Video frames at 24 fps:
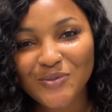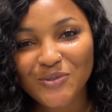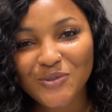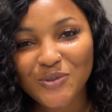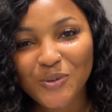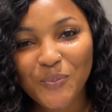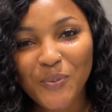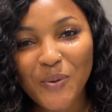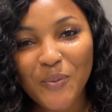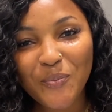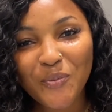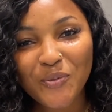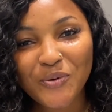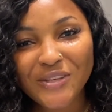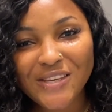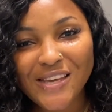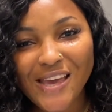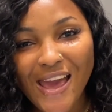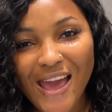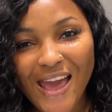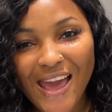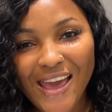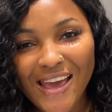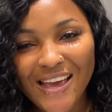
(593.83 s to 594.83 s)
You people,
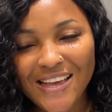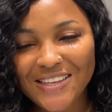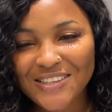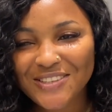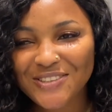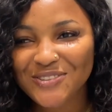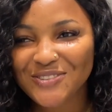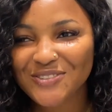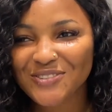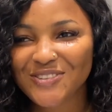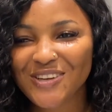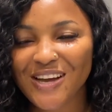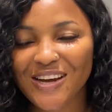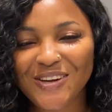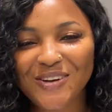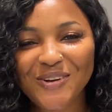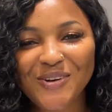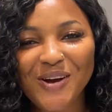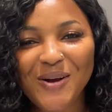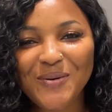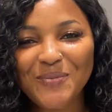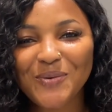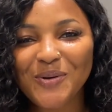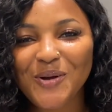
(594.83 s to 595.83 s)
yeah, you cannot
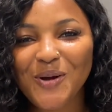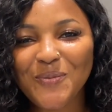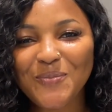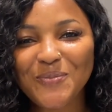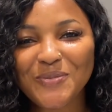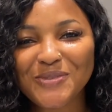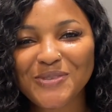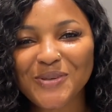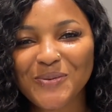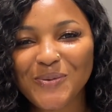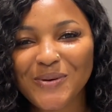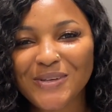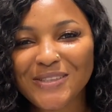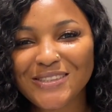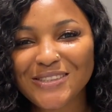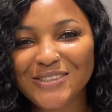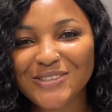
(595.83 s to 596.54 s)
go and be copying somebody.